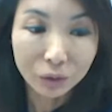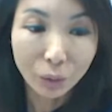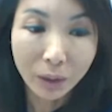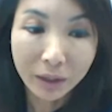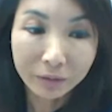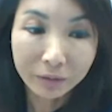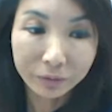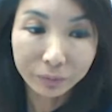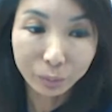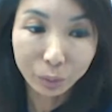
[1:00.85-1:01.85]
So I have
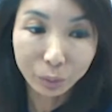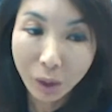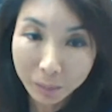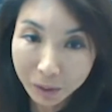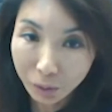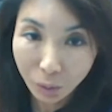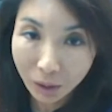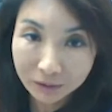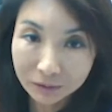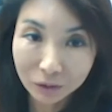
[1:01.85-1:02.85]
come
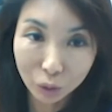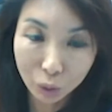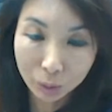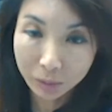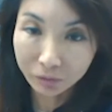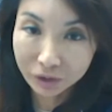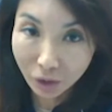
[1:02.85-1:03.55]
across the term of